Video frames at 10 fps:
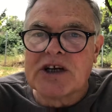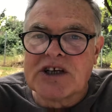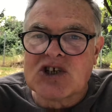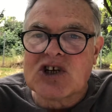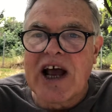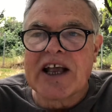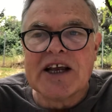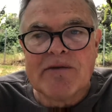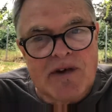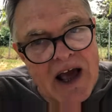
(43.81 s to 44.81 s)

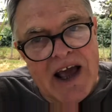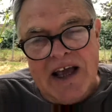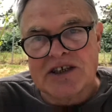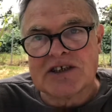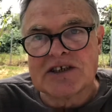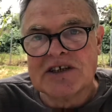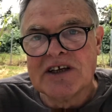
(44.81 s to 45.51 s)
consecutive days.